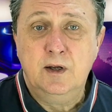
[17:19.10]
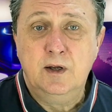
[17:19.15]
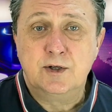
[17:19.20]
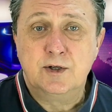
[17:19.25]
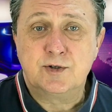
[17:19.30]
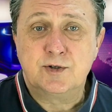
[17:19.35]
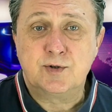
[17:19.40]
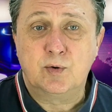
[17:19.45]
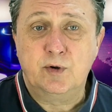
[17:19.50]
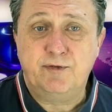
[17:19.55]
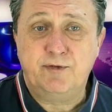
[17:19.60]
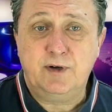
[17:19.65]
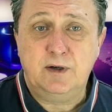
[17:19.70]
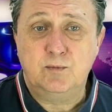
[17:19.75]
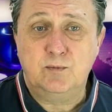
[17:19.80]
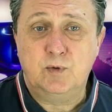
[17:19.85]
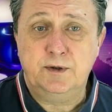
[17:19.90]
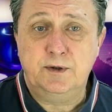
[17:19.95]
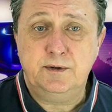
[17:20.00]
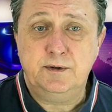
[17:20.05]
Solar Farm
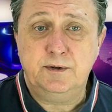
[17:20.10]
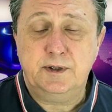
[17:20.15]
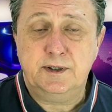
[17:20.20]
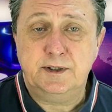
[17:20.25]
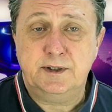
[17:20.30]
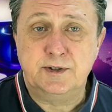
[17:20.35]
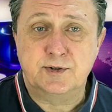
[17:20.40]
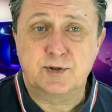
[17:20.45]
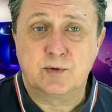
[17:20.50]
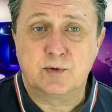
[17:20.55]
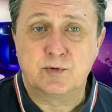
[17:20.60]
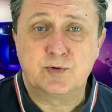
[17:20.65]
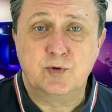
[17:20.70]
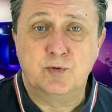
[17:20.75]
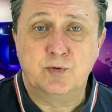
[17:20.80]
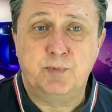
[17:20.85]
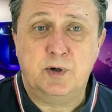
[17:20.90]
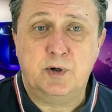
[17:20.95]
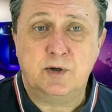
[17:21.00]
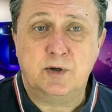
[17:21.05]
1 is
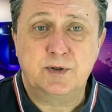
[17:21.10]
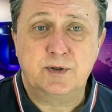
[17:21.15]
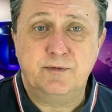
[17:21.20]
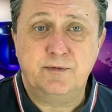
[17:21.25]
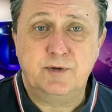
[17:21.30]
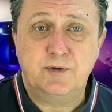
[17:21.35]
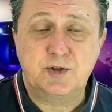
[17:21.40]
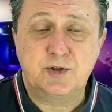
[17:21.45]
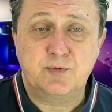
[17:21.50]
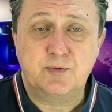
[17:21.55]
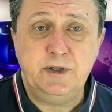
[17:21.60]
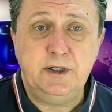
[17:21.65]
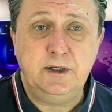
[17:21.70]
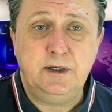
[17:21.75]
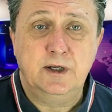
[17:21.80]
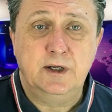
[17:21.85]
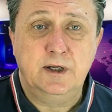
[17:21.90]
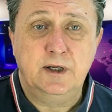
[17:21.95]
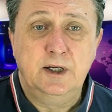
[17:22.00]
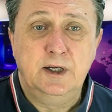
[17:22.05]
also positive this
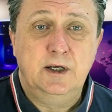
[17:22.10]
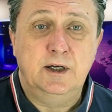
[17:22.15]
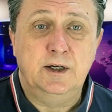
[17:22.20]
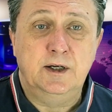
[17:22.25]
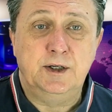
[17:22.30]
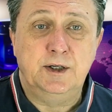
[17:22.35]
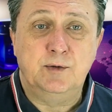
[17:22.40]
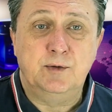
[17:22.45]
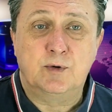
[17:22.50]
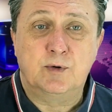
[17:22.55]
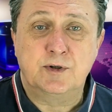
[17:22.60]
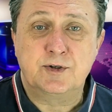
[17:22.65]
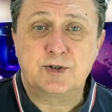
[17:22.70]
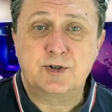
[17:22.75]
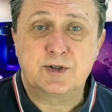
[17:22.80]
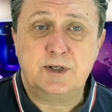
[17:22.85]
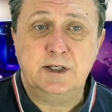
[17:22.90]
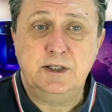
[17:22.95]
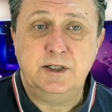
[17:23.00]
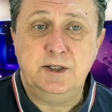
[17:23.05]
week. It was
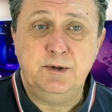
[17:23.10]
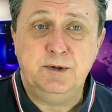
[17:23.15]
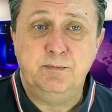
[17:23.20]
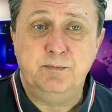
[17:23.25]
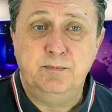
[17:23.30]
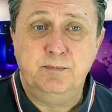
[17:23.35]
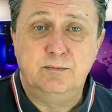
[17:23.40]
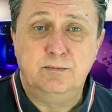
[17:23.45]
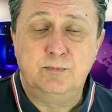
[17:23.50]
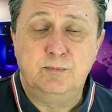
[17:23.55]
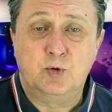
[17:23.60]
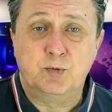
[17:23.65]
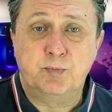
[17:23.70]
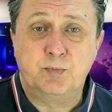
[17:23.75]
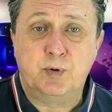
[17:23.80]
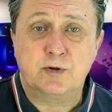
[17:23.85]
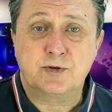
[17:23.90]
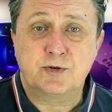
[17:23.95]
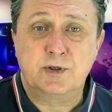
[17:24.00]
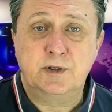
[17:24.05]
slightly more
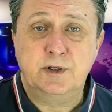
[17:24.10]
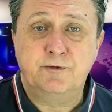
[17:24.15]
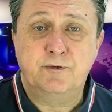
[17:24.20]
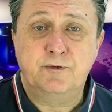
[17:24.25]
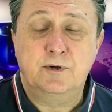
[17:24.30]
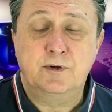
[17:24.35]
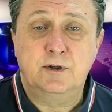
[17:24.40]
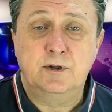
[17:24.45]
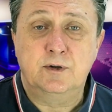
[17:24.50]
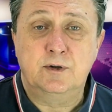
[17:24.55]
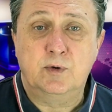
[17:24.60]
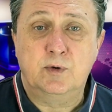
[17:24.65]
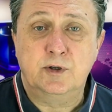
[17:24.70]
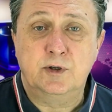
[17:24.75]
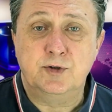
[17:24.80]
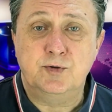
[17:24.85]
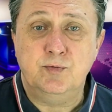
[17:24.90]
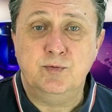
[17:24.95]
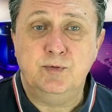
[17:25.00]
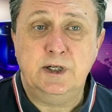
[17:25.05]
positive 1 or
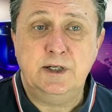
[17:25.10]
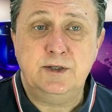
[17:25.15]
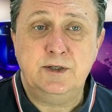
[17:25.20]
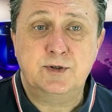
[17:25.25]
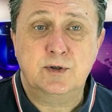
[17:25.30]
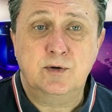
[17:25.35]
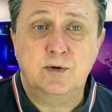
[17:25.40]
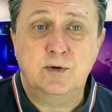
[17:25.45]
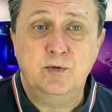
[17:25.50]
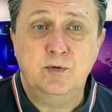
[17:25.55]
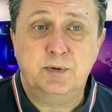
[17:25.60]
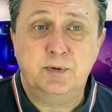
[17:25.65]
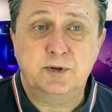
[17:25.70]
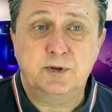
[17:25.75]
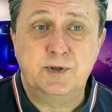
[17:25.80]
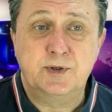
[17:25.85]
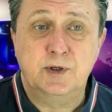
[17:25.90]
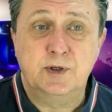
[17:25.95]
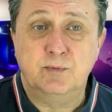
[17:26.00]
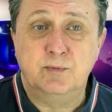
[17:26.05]
2 days ago, but
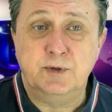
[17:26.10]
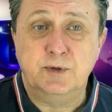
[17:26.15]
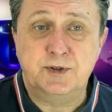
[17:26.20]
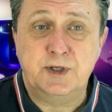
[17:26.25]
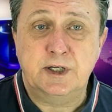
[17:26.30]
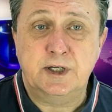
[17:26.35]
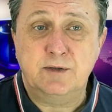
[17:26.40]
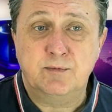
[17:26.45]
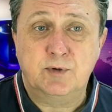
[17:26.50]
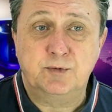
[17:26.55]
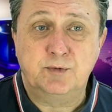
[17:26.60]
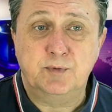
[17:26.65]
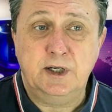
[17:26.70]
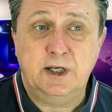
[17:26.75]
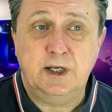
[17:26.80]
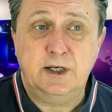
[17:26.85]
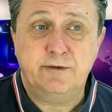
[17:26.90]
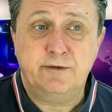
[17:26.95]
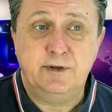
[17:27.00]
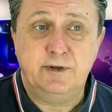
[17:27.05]
still we take what we
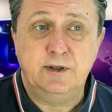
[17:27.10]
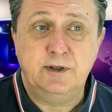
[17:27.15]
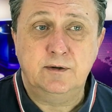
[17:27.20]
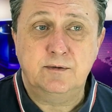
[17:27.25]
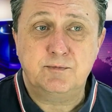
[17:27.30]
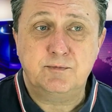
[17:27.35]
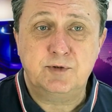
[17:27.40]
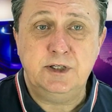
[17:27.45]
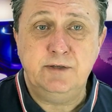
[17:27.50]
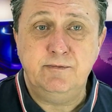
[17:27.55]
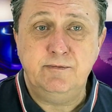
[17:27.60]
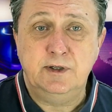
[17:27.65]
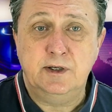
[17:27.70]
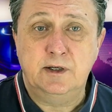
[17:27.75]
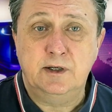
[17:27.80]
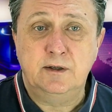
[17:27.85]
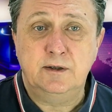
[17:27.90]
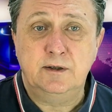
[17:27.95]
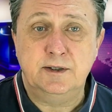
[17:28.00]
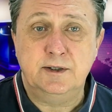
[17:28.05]
have here.
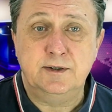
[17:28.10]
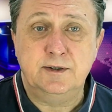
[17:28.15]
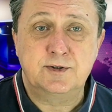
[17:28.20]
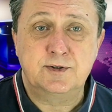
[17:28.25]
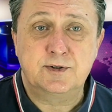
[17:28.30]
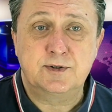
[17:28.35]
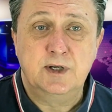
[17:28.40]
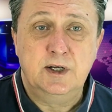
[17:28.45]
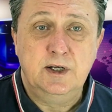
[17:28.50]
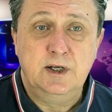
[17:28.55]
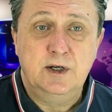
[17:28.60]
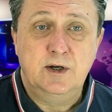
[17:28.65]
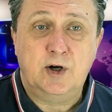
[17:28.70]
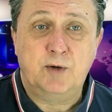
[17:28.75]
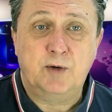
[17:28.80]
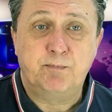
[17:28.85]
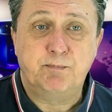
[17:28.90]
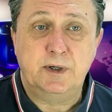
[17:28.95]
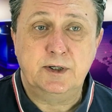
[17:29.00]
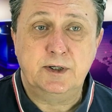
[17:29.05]
TVL is
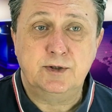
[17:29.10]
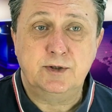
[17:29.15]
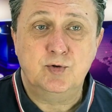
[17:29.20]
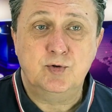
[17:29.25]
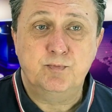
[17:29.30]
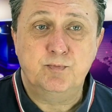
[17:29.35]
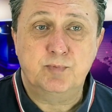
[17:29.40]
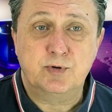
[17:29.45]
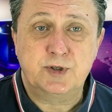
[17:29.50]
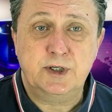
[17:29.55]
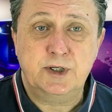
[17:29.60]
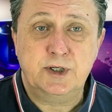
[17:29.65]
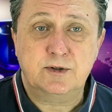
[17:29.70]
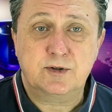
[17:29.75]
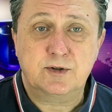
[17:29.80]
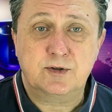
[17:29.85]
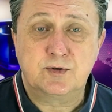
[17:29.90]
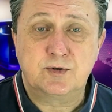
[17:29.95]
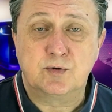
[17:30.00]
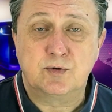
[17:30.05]
up by 2%,
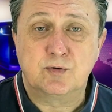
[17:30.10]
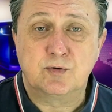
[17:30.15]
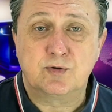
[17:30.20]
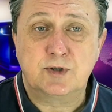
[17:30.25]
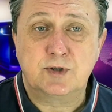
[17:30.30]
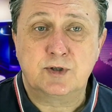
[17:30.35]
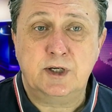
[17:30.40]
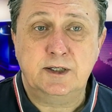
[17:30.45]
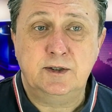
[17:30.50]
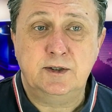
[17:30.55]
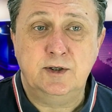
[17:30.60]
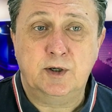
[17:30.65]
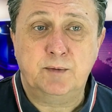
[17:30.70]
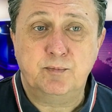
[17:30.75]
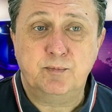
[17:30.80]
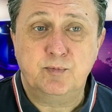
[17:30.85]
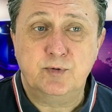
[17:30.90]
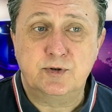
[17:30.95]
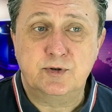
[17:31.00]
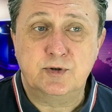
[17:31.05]
so slightly
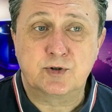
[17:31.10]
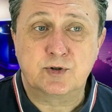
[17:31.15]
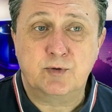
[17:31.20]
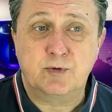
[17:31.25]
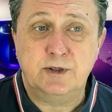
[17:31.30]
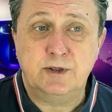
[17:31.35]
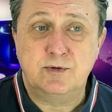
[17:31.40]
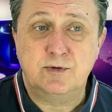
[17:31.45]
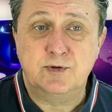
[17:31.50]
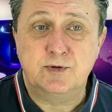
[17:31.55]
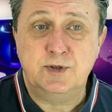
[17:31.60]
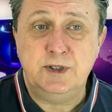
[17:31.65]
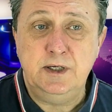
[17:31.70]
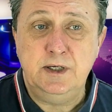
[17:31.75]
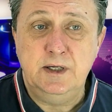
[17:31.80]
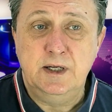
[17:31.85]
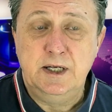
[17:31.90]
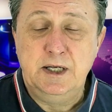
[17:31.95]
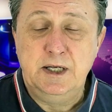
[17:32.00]
up, which is great to see.